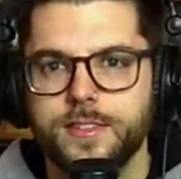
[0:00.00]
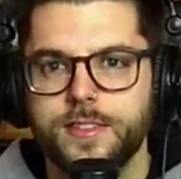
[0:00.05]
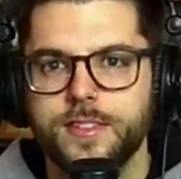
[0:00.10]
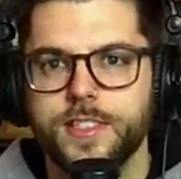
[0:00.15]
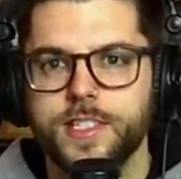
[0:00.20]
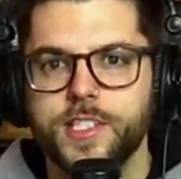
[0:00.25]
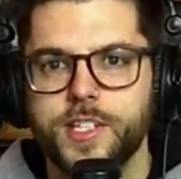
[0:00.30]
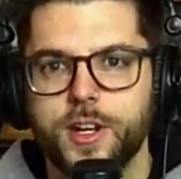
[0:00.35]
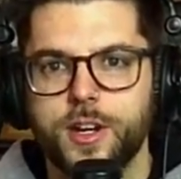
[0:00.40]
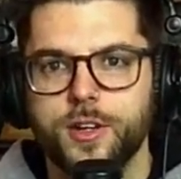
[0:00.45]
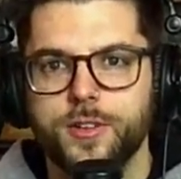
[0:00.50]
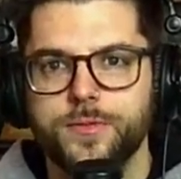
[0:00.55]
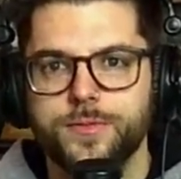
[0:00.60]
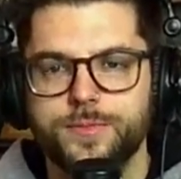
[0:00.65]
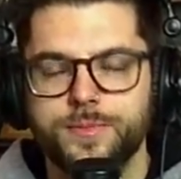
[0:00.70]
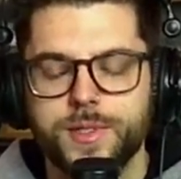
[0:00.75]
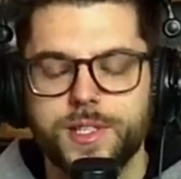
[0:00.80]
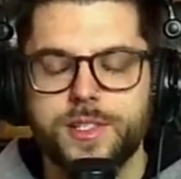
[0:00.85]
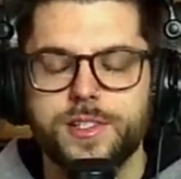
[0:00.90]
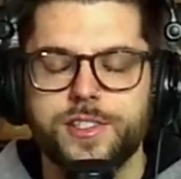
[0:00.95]

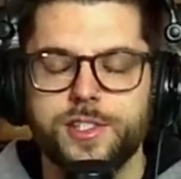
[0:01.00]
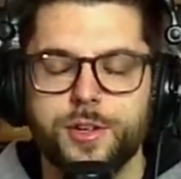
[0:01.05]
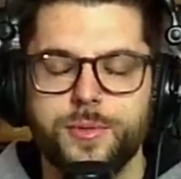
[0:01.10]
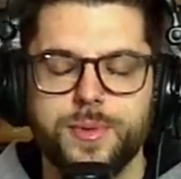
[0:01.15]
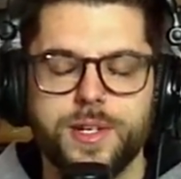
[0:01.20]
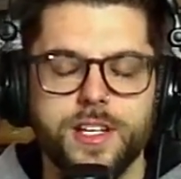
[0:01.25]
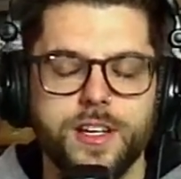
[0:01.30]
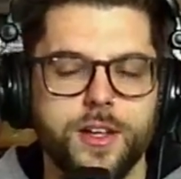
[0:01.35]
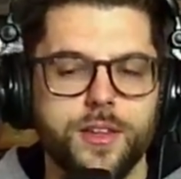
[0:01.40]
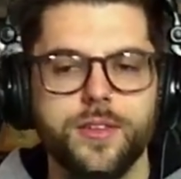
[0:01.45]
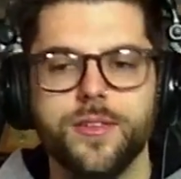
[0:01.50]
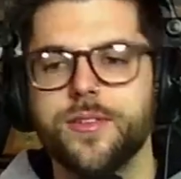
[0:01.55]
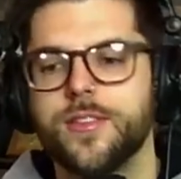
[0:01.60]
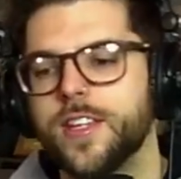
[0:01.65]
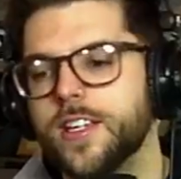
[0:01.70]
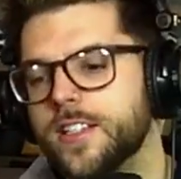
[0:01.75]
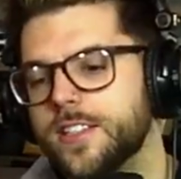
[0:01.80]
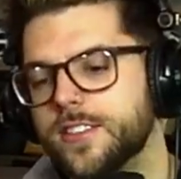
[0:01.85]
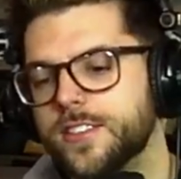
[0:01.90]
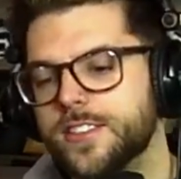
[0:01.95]
but there's so many other things